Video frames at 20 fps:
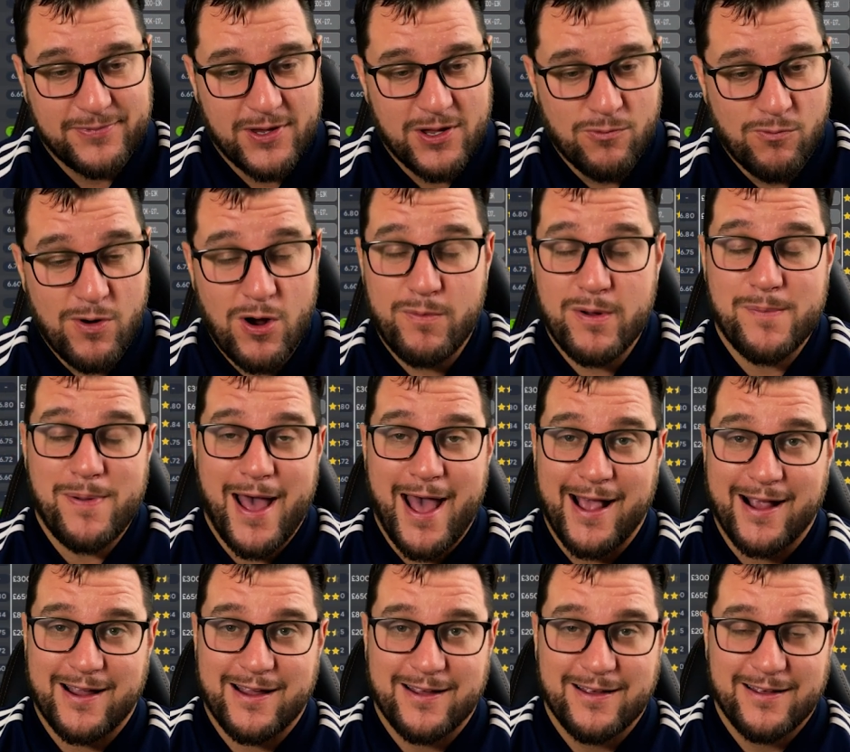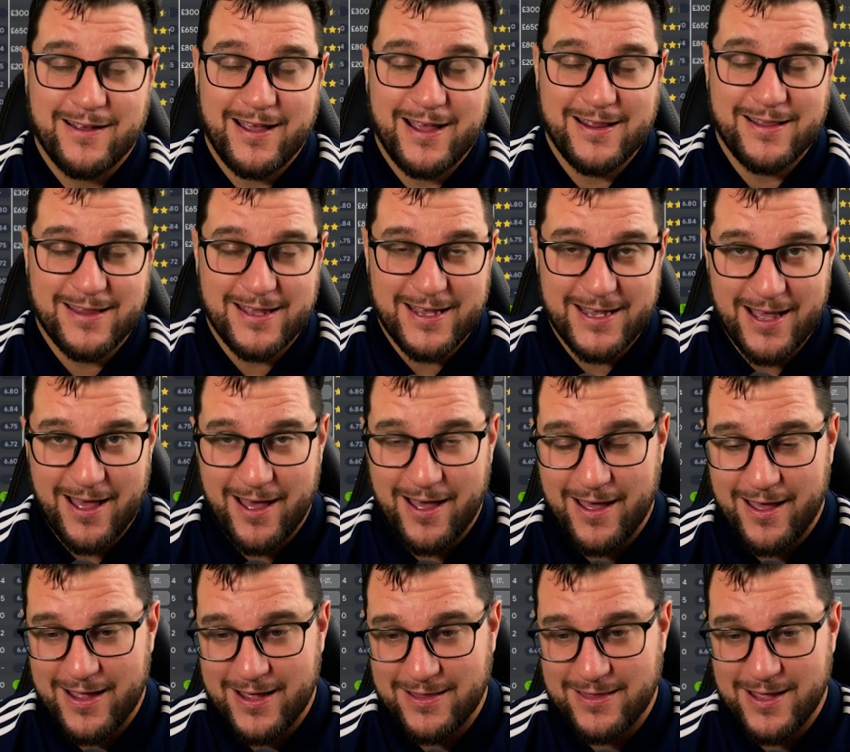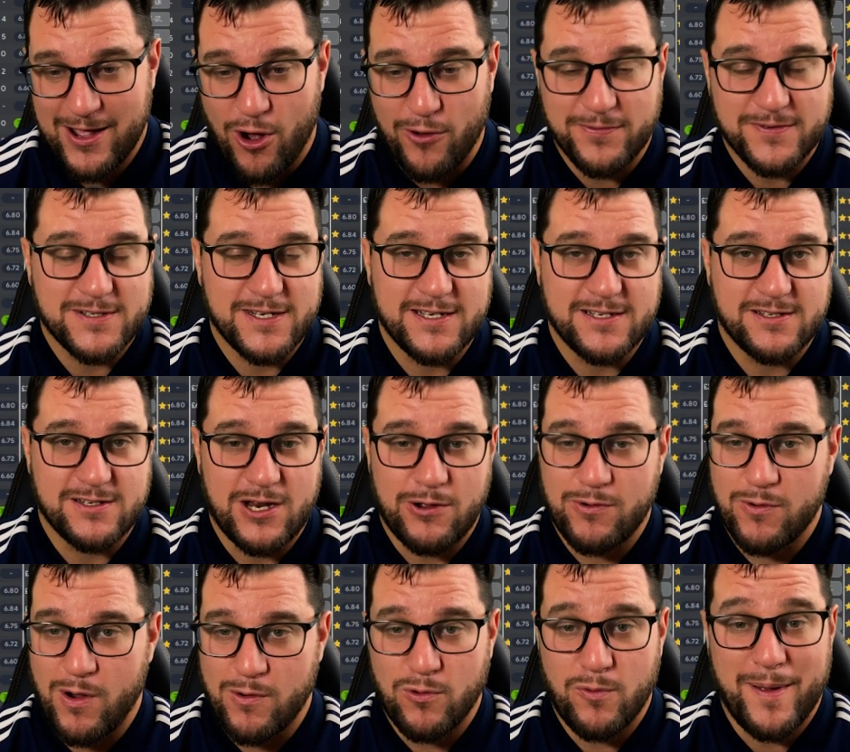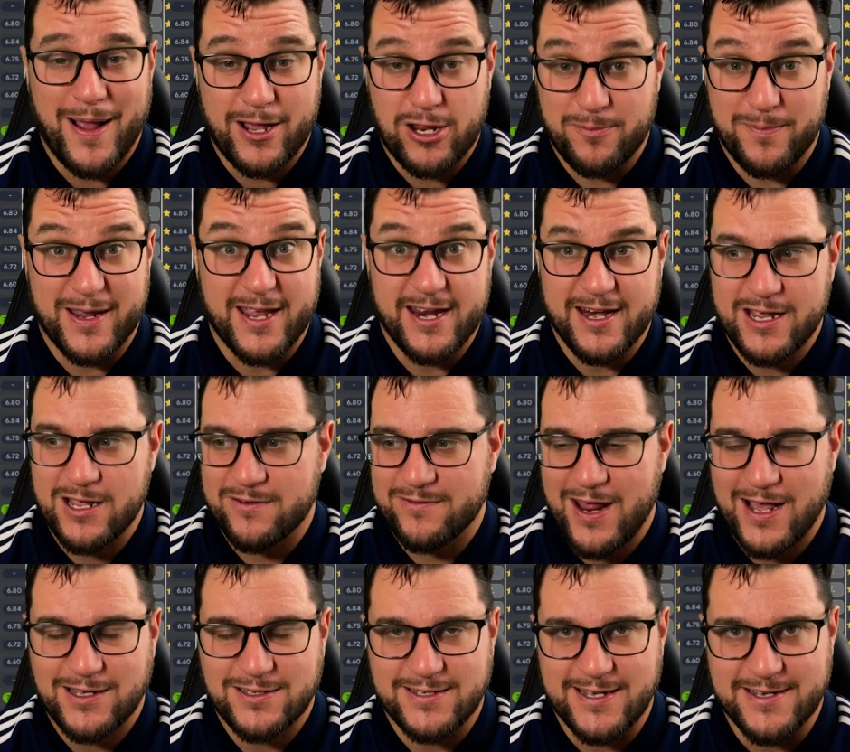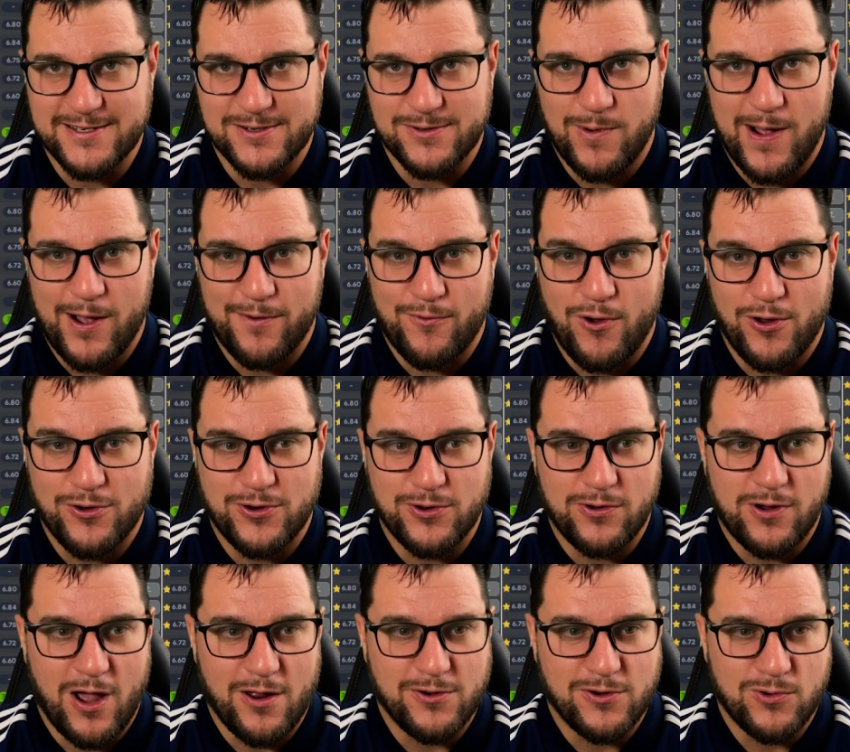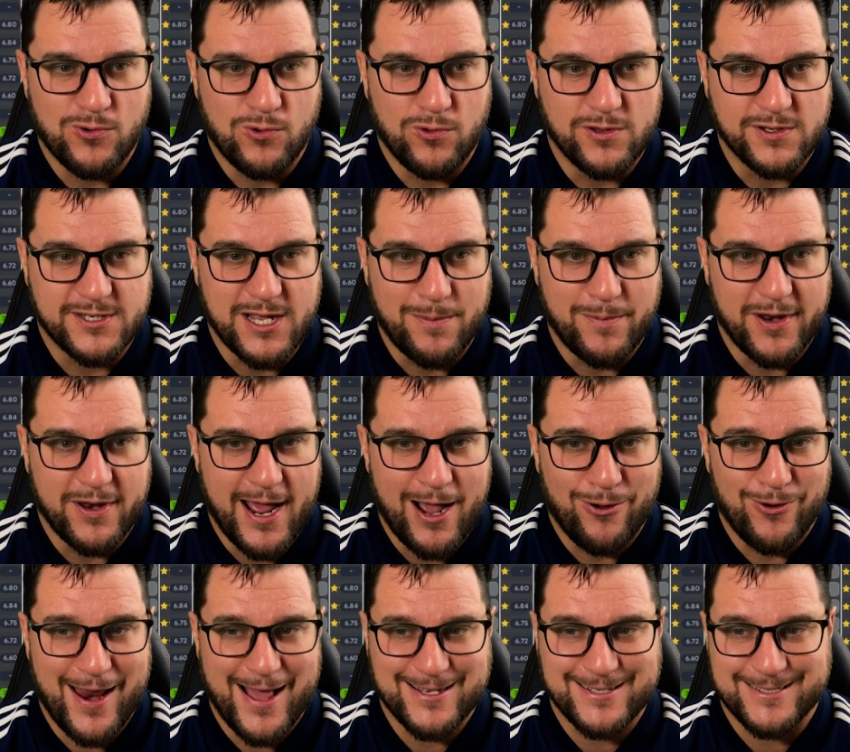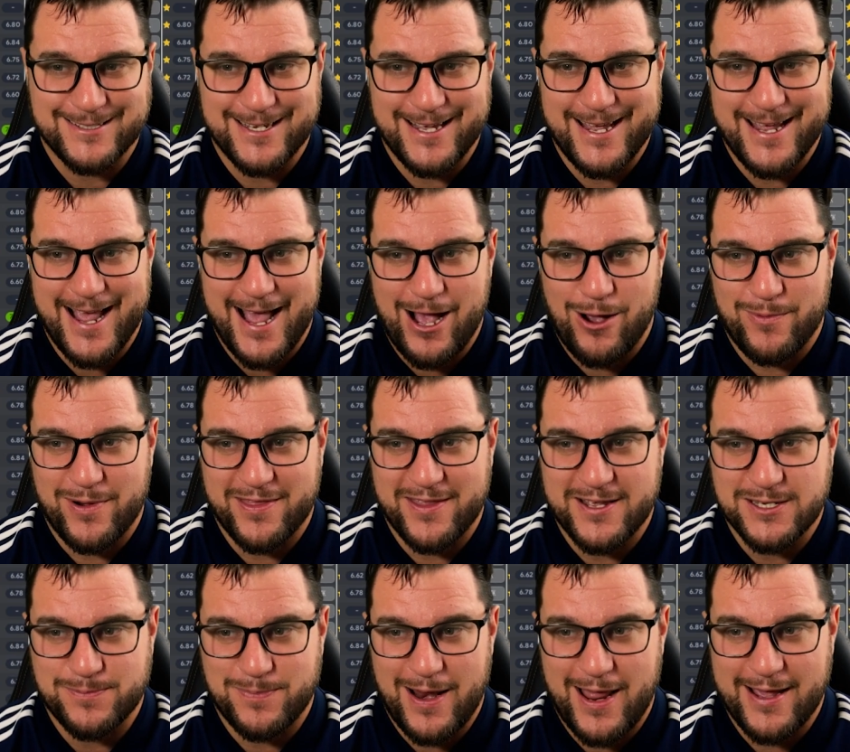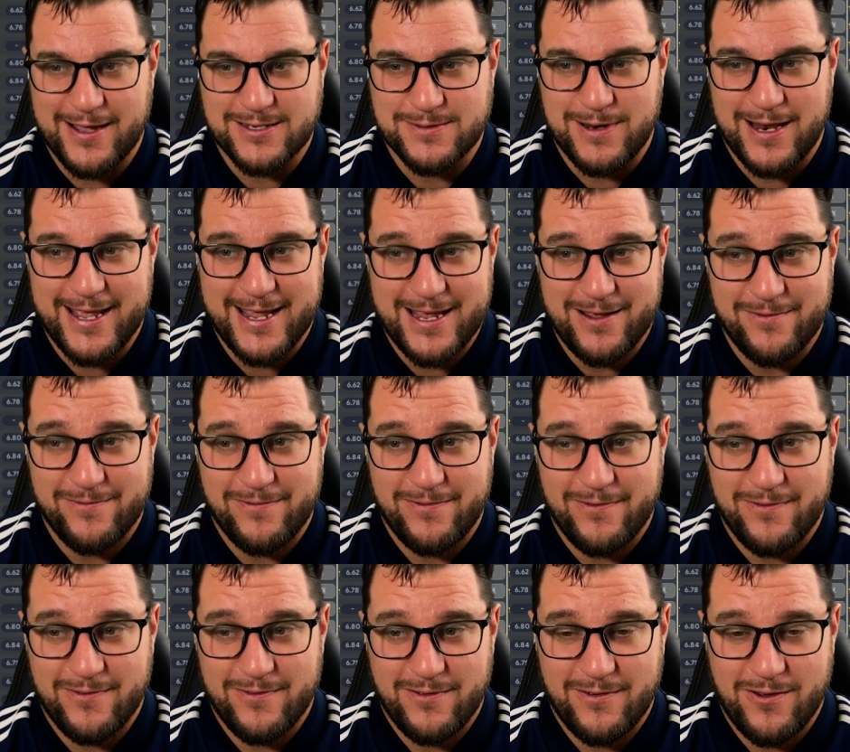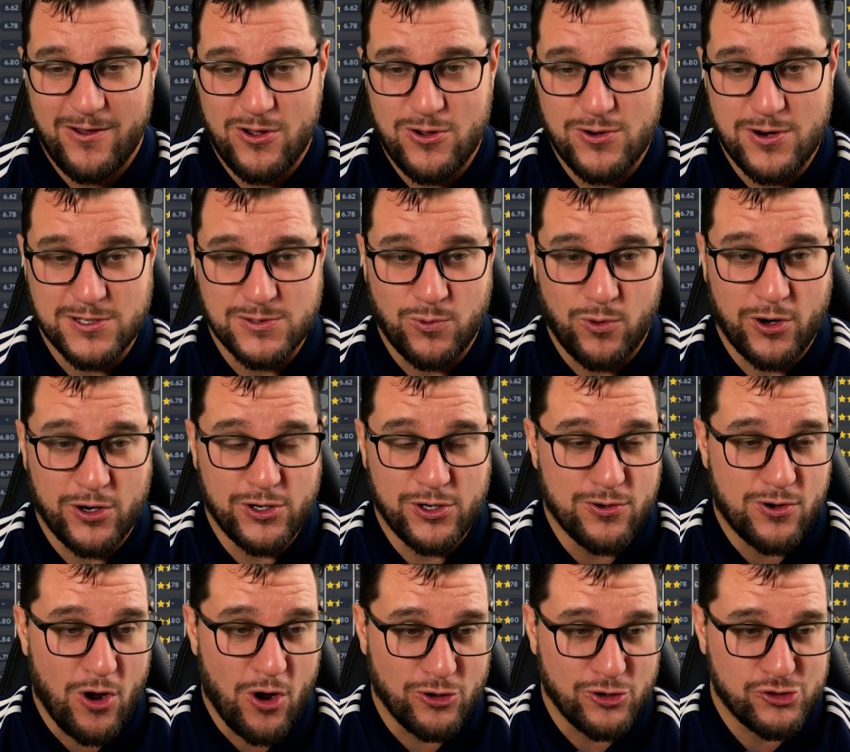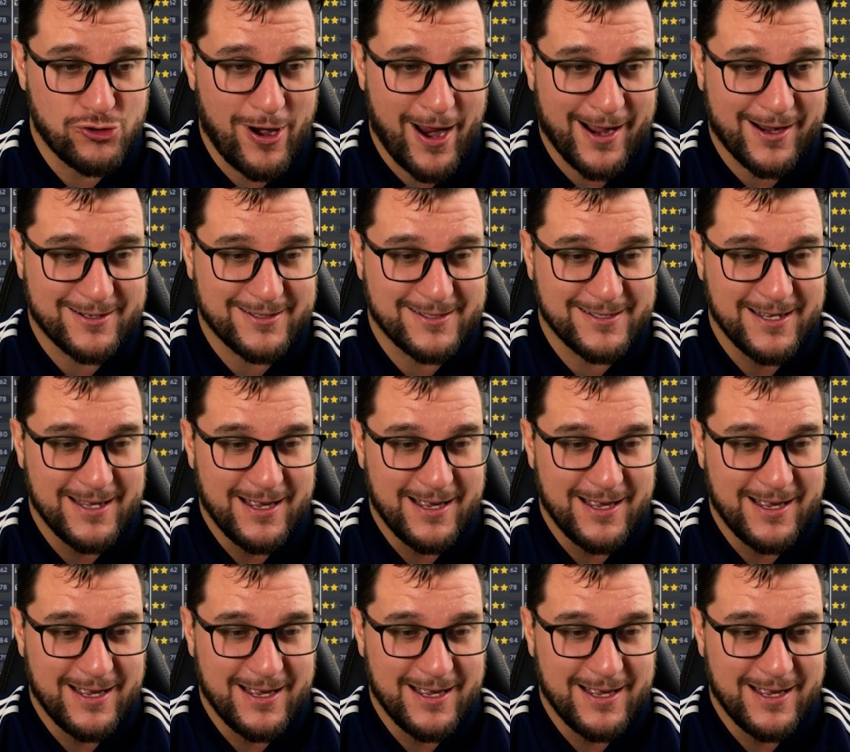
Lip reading: we'll be back in the off-season. No, we won't. We're back at the beginning of next season. Wow, I've got to go and do all the summer now. Let's see how many of these players leave. Who doesn't want a new contract?